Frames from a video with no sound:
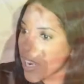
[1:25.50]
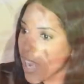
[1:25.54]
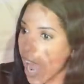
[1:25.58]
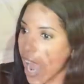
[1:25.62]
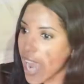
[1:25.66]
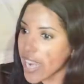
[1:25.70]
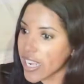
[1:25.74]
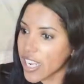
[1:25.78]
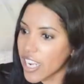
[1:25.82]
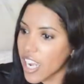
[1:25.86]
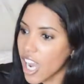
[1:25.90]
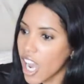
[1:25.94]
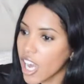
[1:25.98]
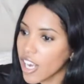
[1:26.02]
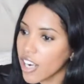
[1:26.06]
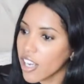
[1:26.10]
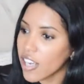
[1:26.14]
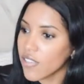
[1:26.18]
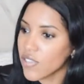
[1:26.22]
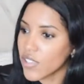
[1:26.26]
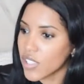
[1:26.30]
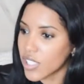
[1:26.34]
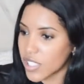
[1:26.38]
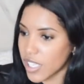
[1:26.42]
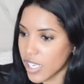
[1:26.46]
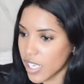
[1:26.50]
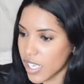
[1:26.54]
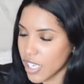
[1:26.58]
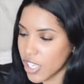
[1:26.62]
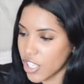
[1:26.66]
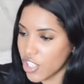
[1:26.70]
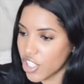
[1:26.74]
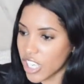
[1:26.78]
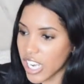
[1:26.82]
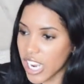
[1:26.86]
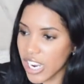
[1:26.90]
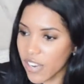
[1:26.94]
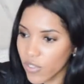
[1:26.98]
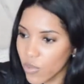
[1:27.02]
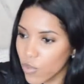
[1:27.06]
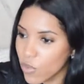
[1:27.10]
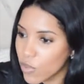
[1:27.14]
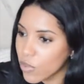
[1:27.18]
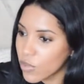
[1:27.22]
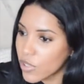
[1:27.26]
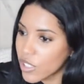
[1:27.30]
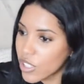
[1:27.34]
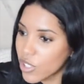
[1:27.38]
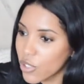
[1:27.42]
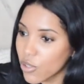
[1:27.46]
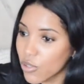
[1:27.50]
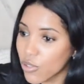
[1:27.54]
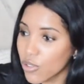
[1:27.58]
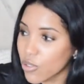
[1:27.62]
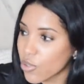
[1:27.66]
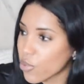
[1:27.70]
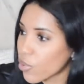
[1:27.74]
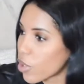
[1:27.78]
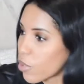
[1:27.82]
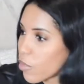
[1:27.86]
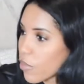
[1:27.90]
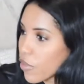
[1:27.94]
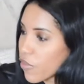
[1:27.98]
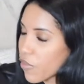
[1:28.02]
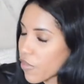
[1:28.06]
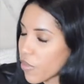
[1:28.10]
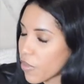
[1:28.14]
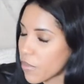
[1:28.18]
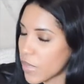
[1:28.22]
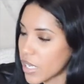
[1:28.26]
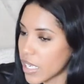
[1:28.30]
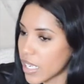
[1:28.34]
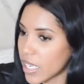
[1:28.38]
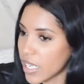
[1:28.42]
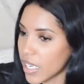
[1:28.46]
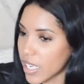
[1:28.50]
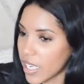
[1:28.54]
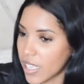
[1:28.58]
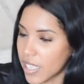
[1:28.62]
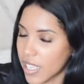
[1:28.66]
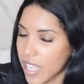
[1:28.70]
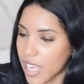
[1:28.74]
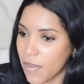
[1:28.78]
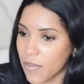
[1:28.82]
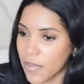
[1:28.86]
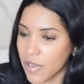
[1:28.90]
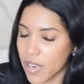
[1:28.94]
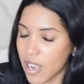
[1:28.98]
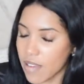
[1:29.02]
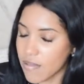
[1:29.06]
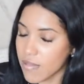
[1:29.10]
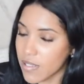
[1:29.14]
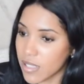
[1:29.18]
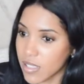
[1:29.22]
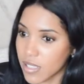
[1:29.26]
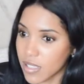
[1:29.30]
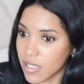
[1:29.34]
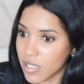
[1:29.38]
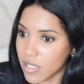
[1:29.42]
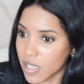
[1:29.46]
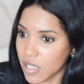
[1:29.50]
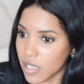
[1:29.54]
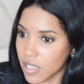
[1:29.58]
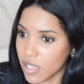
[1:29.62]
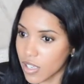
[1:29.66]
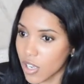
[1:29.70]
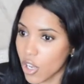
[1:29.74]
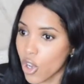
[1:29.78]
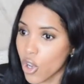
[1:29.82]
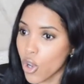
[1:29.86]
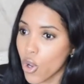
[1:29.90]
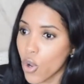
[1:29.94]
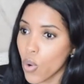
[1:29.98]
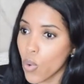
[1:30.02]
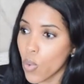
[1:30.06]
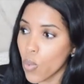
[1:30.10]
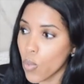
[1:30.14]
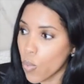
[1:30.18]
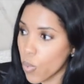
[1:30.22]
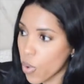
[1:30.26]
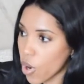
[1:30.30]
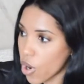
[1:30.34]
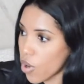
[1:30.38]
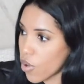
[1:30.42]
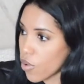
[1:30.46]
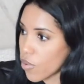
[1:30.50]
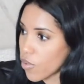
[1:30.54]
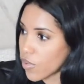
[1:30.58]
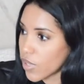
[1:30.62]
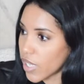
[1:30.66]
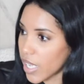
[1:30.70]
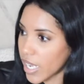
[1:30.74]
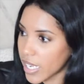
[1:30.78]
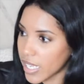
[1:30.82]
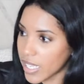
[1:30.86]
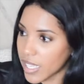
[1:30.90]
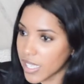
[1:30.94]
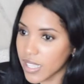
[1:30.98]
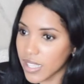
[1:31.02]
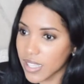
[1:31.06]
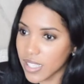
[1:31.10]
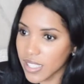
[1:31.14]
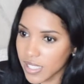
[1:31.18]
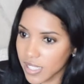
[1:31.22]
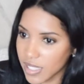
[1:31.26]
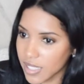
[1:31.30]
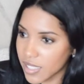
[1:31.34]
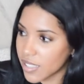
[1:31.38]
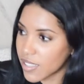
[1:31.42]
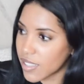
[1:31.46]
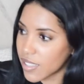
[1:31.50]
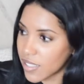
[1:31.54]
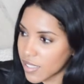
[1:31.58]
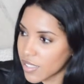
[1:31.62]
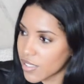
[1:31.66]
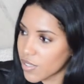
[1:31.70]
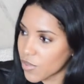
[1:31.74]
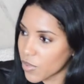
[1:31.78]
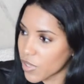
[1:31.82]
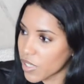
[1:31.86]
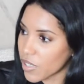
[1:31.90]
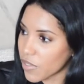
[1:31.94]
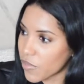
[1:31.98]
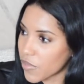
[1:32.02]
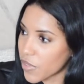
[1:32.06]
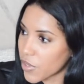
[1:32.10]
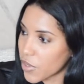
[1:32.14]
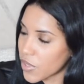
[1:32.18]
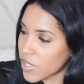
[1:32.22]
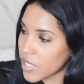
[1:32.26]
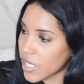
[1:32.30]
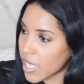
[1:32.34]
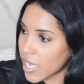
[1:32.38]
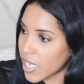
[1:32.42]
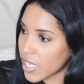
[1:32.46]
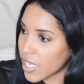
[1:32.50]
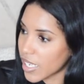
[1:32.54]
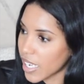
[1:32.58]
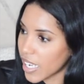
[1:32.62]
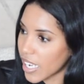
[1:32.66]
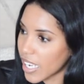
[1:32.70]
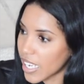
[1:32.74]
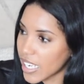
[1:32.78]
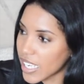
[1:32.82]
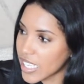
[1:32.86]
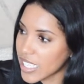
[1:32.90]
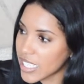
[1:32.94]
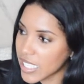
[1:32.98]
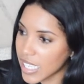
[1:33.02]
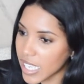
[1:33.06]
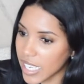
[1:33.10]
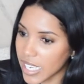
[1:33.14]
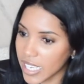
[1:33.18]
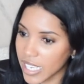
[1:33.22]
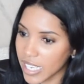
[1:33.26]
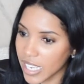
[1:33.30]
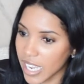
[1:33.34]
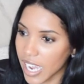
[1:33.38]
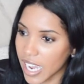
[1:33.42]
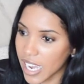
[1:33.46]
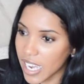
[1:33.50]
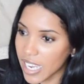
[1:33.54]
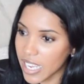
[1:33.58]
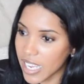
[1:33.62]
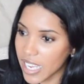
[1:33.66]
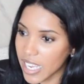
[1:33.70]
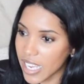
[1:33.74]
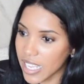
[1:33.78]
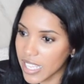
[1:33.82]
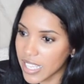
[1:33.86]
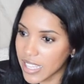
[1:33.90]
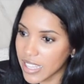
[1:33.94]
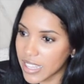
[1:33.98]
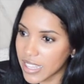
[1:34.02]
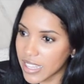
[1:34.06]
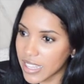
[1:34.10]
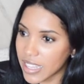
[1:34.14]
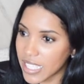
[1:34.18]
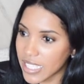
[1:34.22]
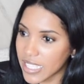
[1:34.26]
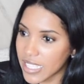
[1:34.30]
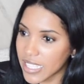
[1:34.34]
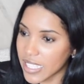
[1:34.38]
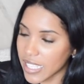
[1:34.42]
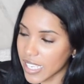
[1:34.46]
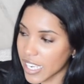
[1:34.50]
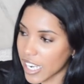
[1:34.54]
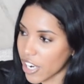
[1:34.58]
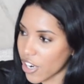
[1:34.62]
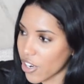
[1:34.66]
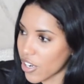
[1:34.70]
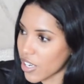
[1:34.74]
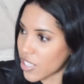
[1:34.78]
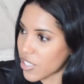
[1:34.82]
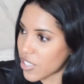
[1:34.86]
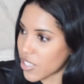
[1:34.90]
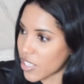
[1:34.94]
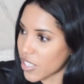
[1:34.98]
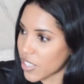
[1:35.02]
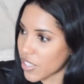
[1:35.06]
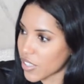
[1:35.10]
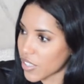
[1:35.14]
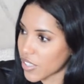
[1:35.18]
I got off stage, and everyone was still screaming for me and clapping, I was just like, whoa, like, this is what it feels like. And it's like, this is a character.